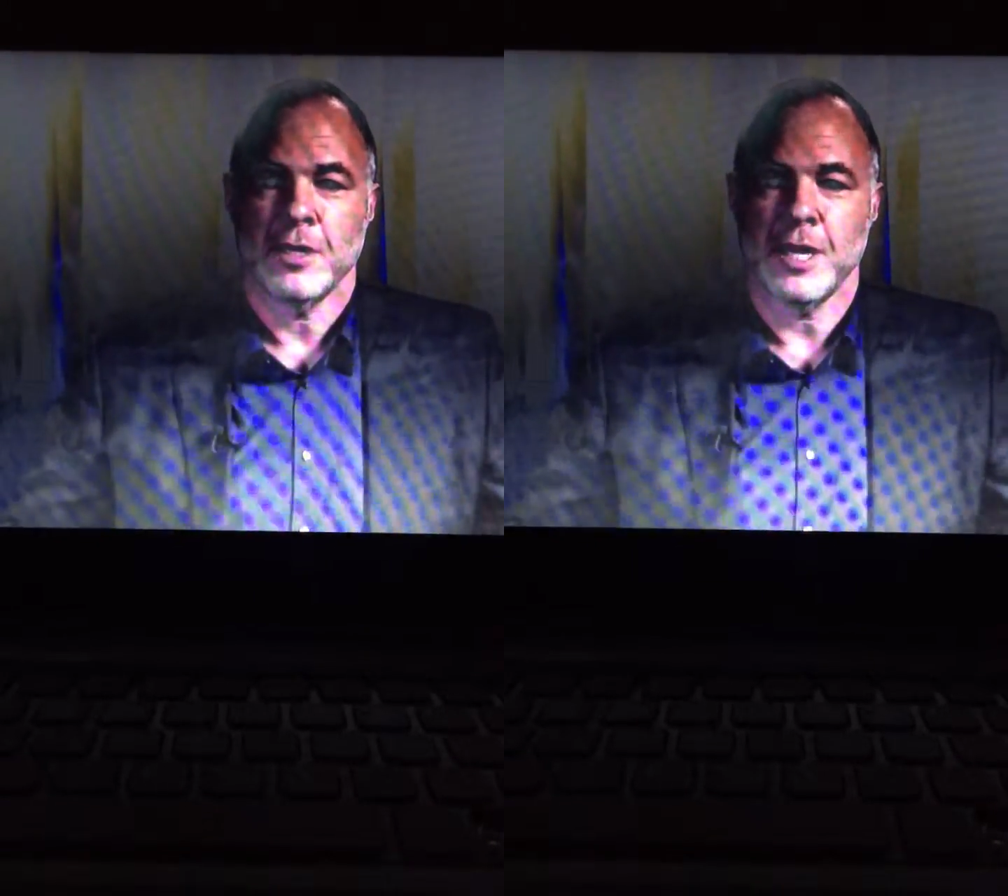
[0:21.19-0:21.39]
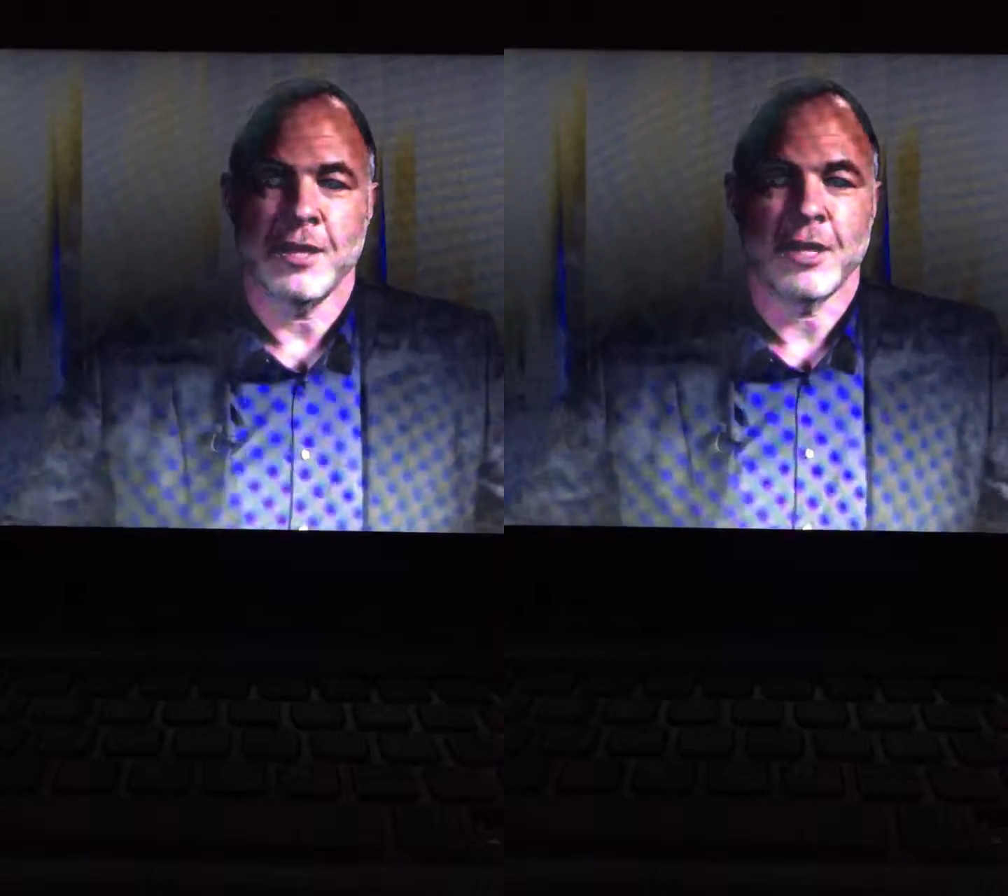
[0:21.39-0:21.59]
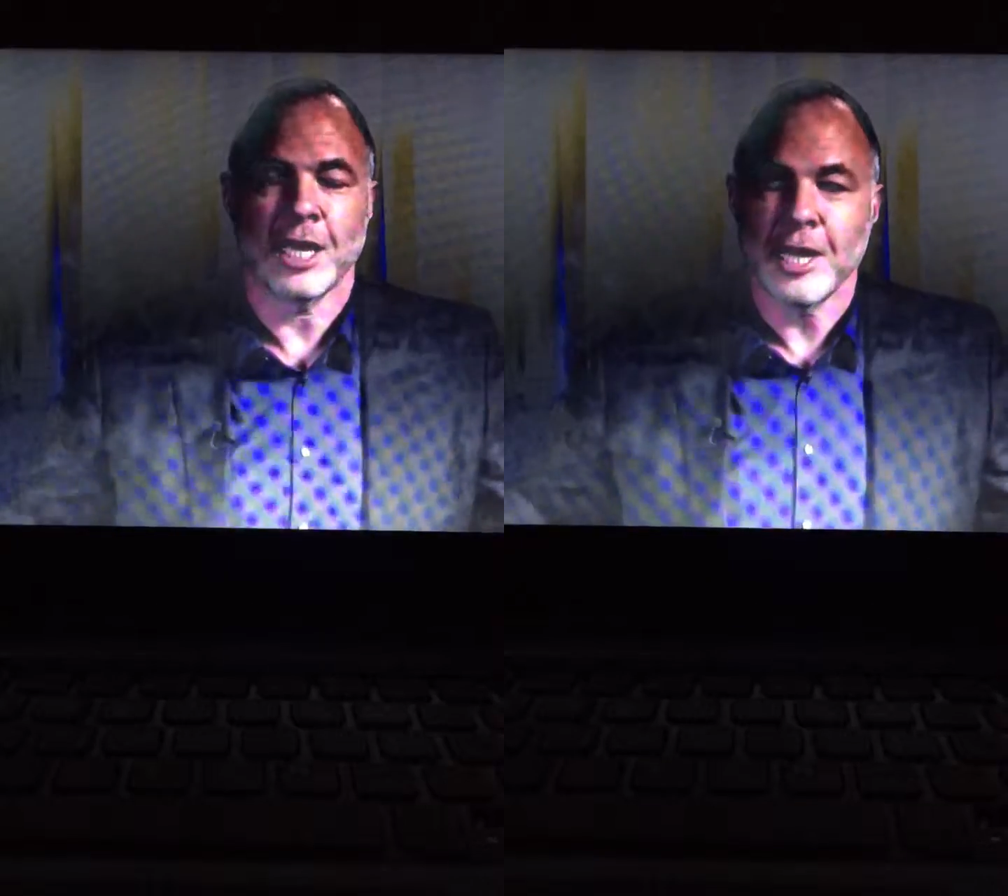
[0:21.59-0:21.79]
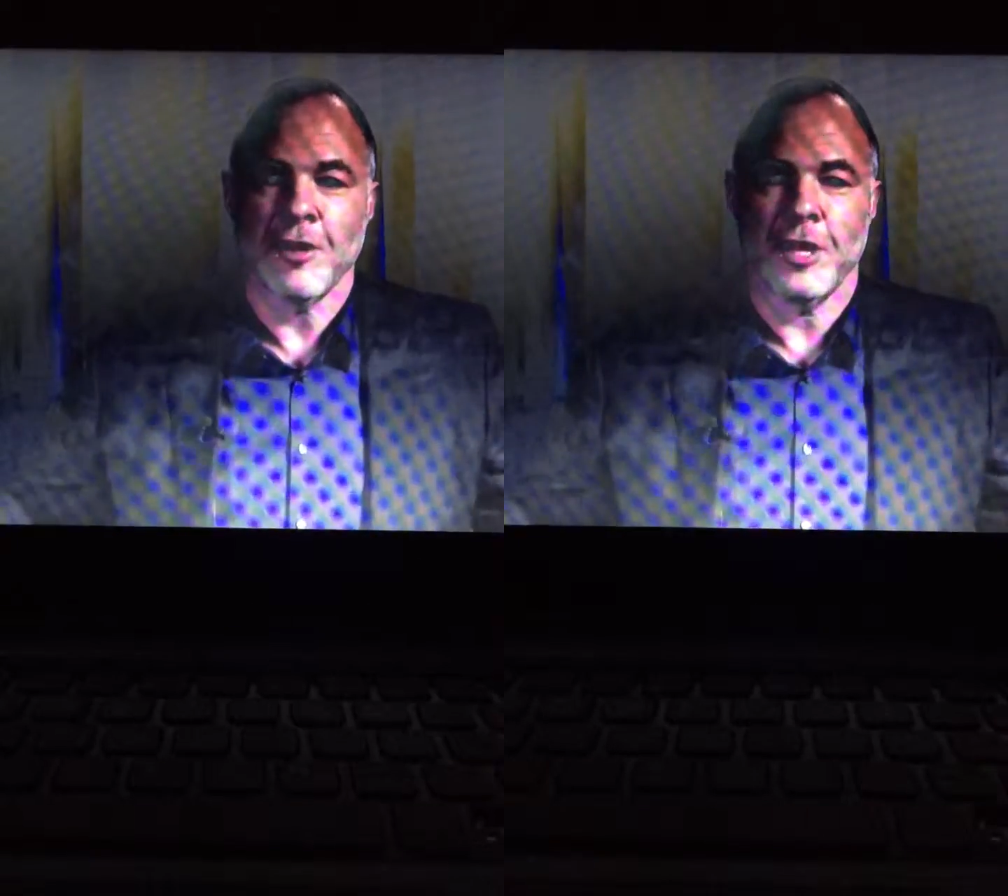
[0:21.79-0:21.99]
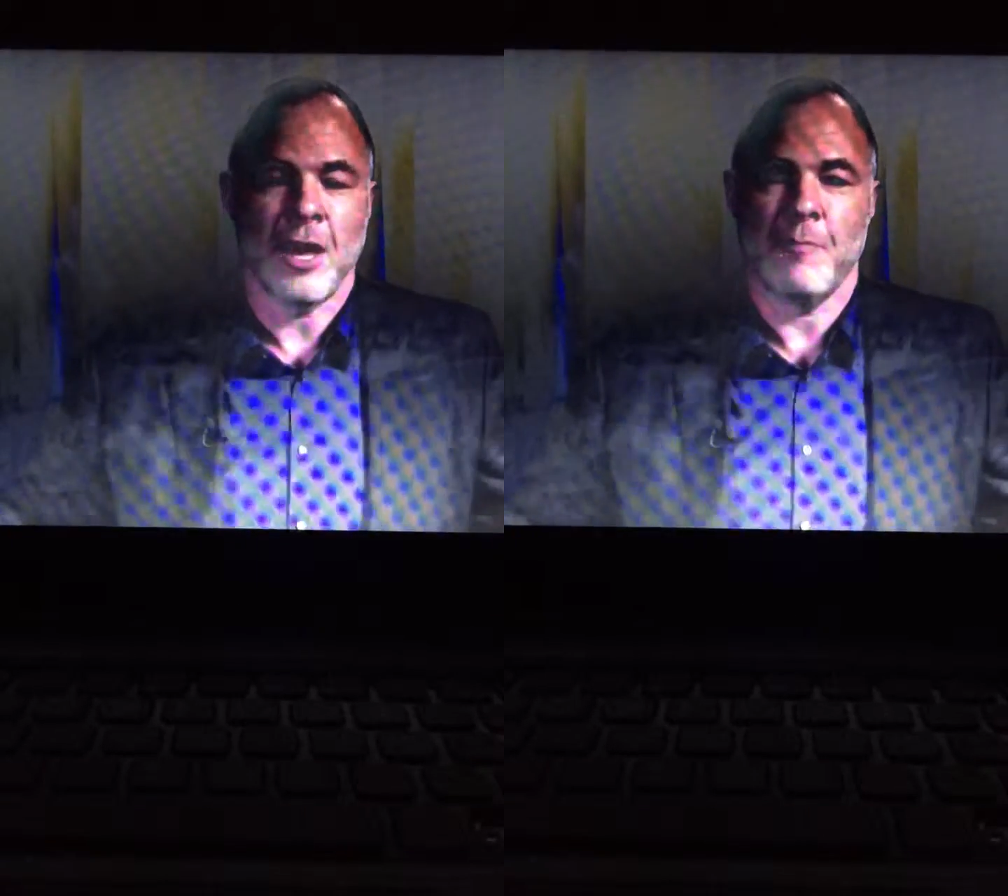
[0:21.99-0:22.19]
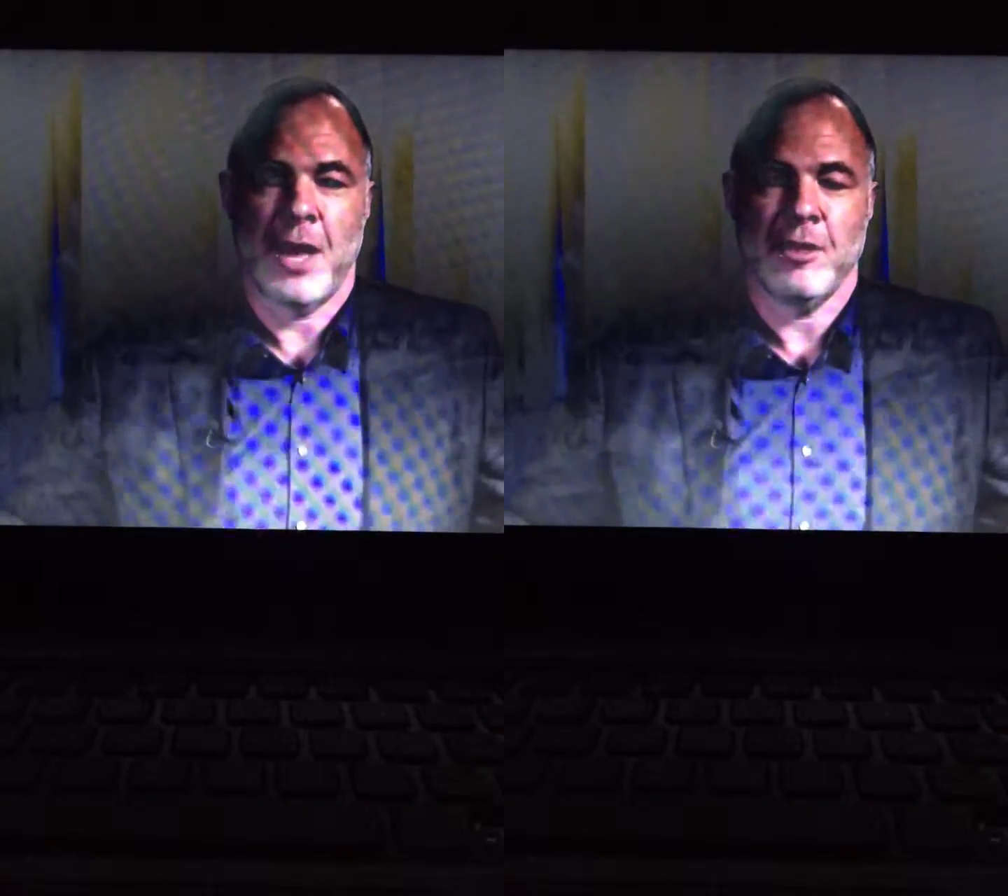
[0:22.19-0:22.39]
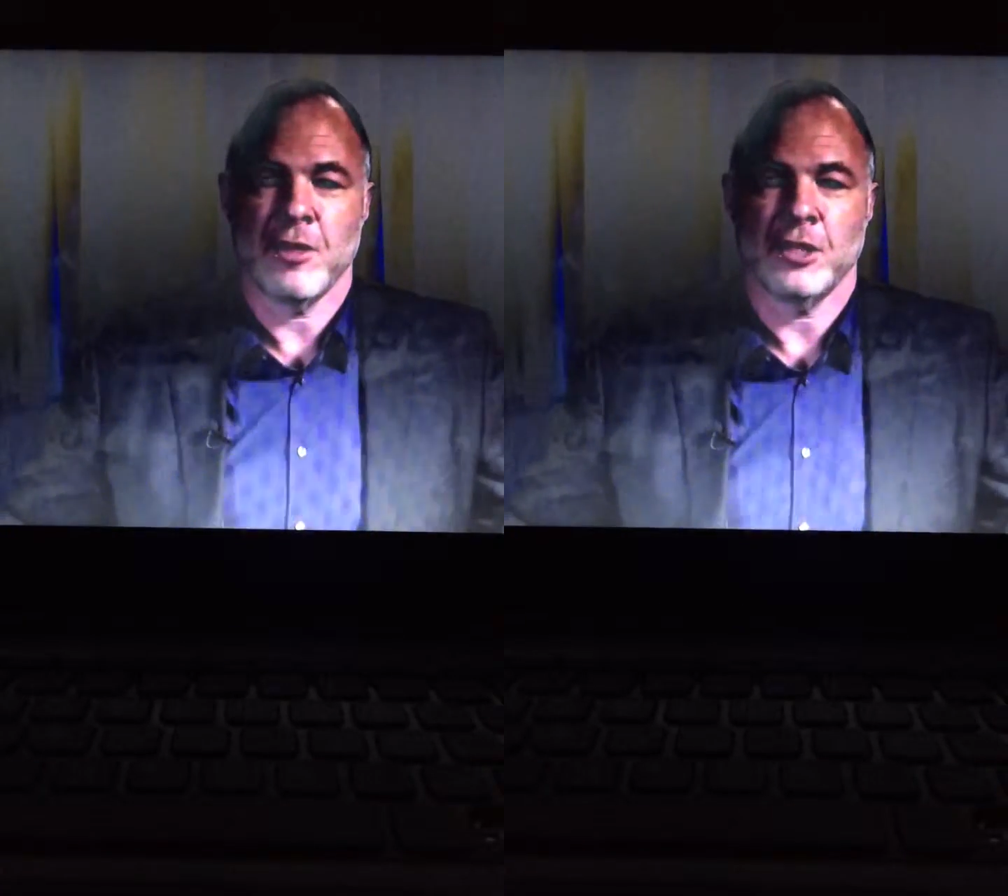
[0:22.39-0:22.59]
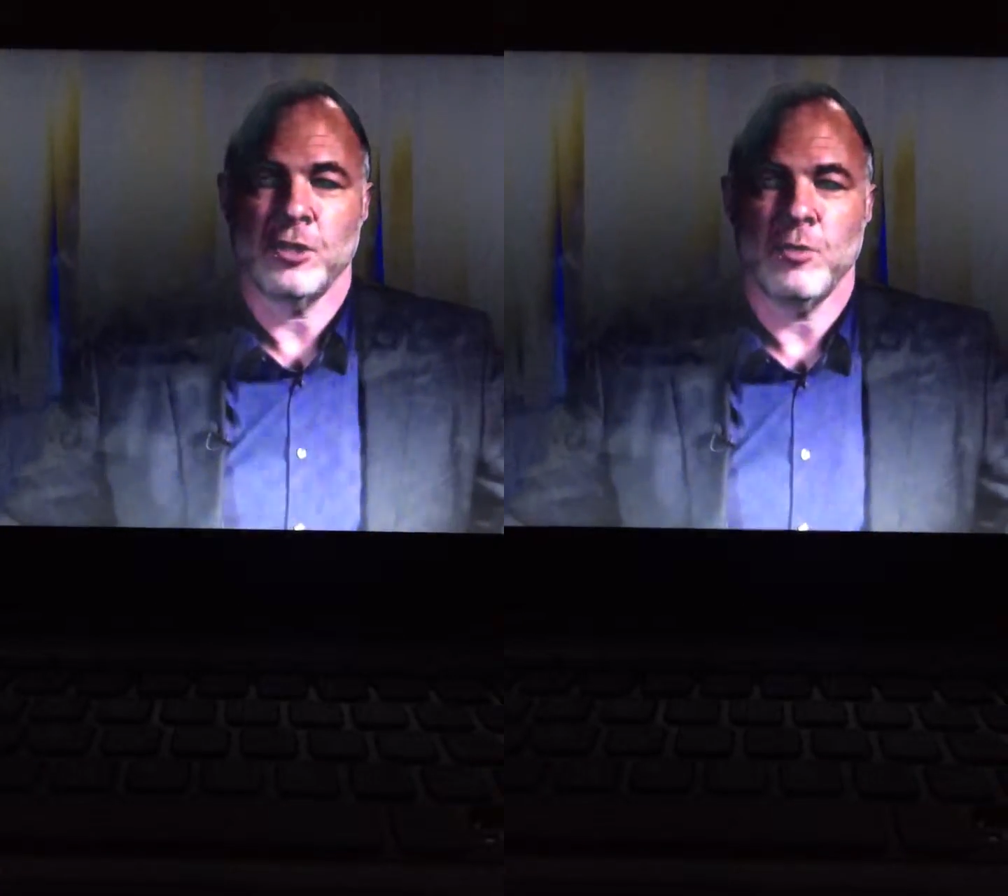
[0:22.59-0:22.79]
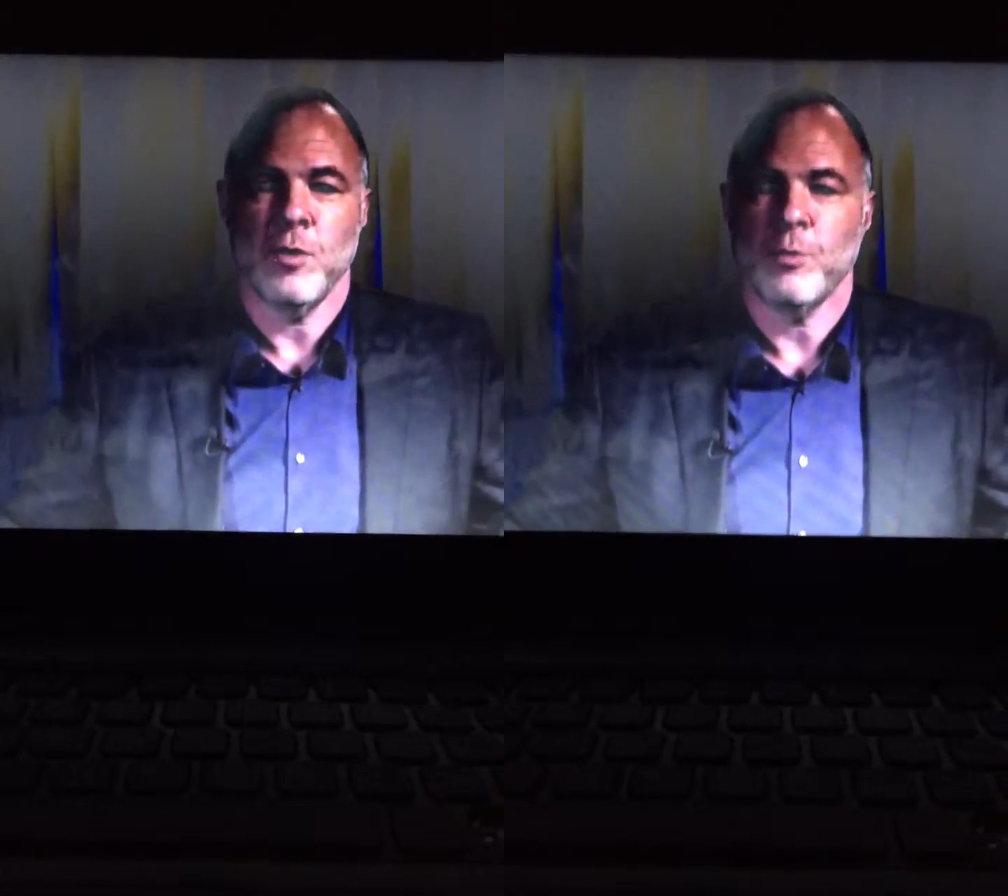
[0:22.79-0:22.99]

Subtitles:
is clearly a men's issue.